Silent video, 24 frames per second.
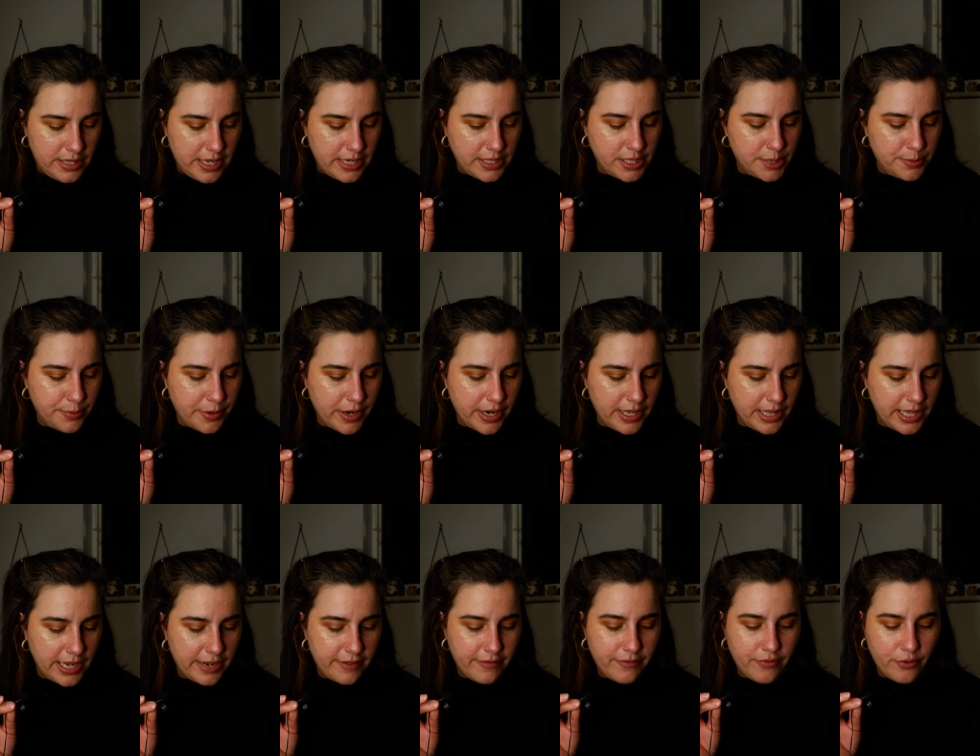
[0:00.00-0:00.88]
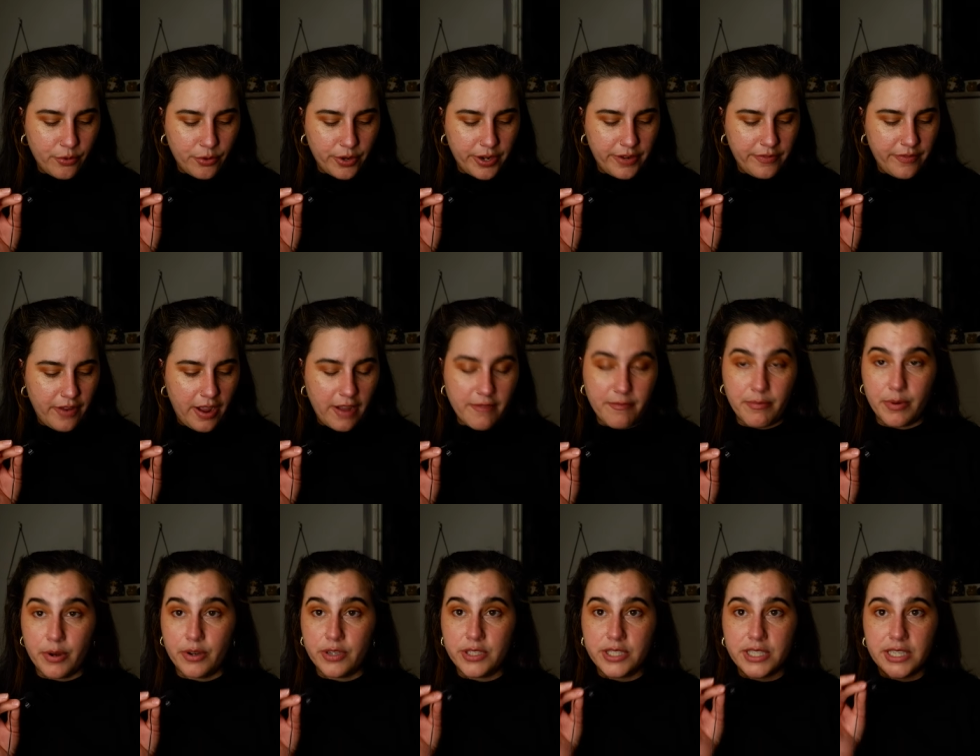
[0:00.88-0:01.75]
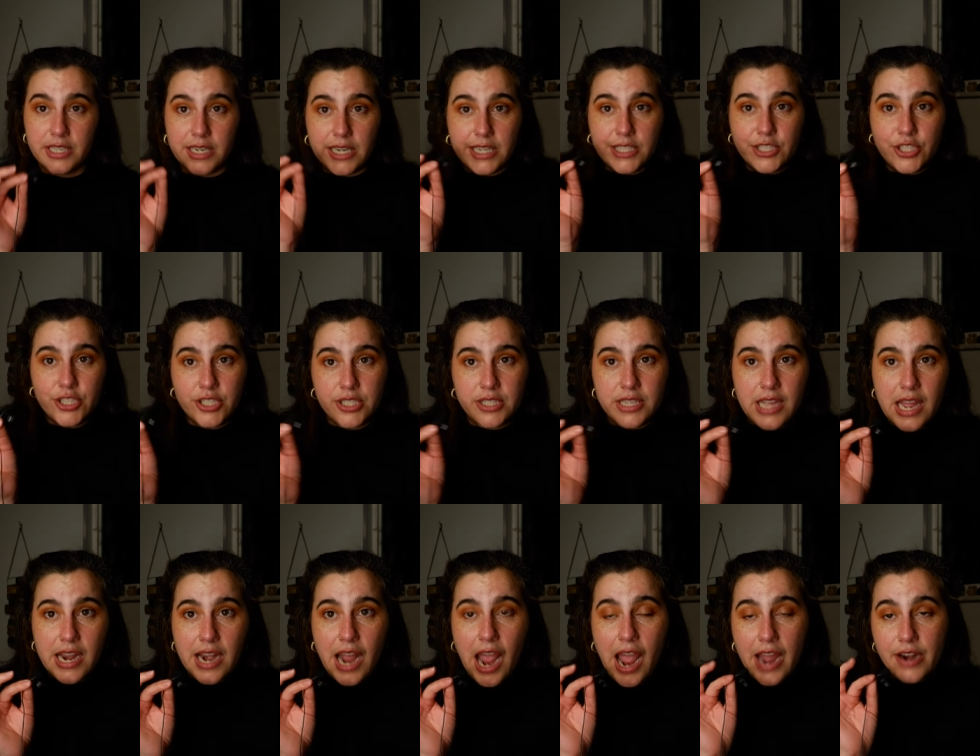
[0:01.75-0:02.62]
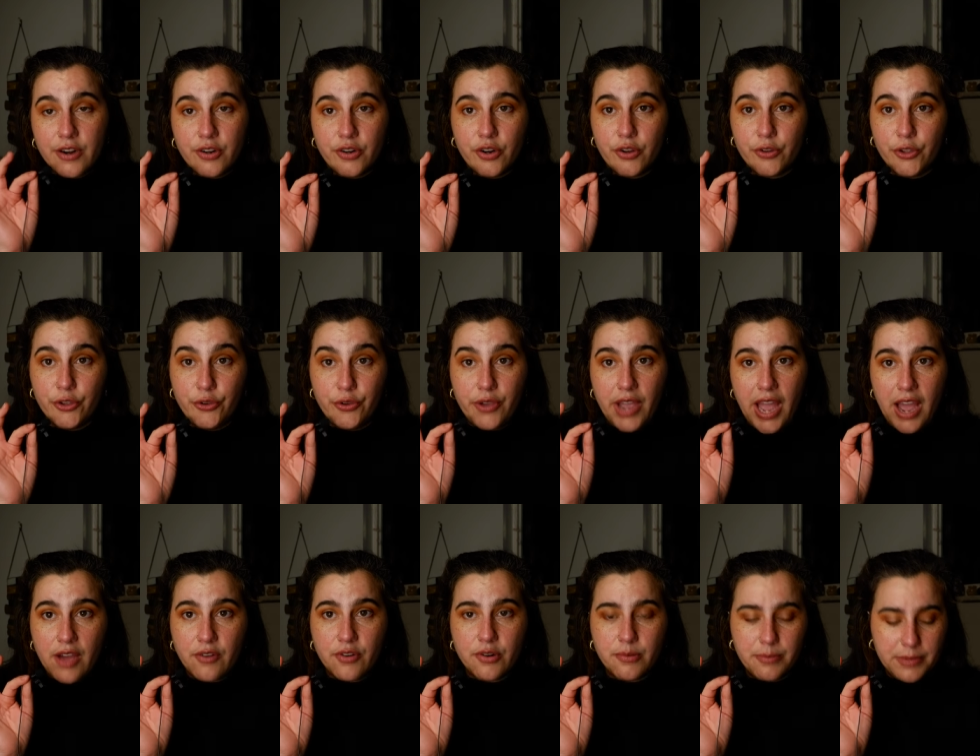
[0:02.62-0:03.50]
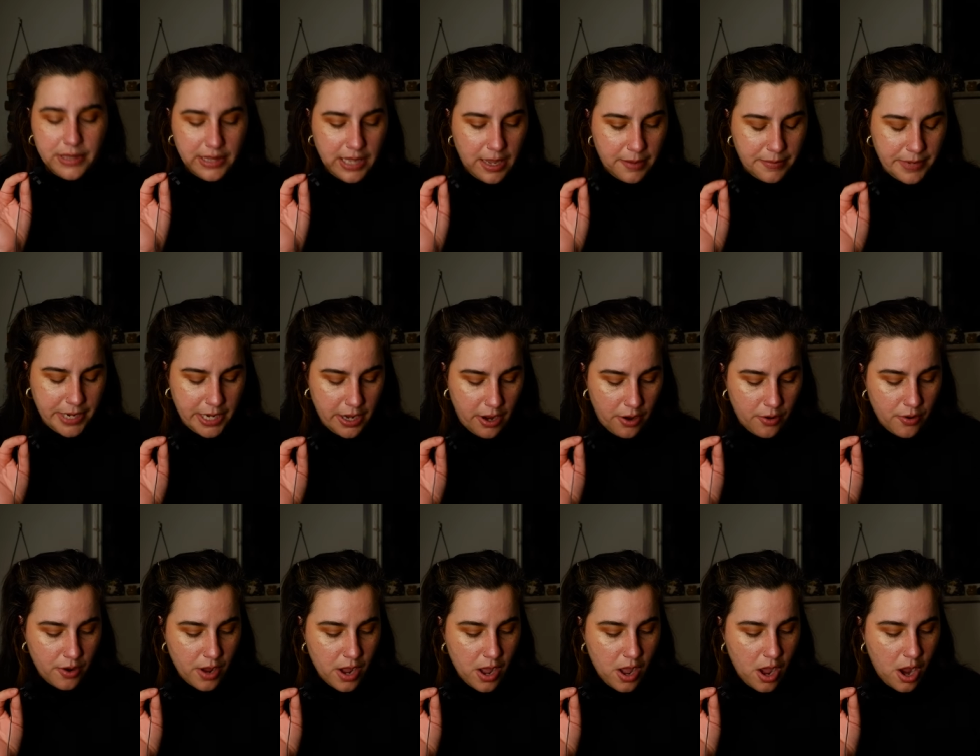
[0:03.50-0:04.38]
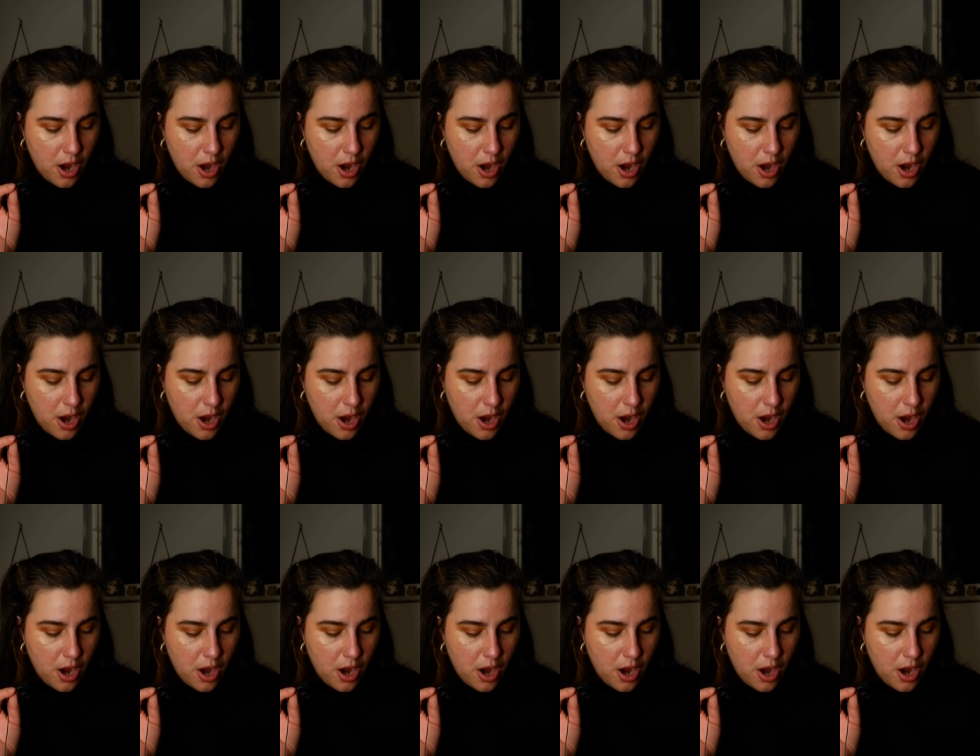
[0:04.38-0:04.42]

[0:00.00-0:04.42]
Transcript: That's probably like 45 books that I just said. I don't know. You count them and let me know.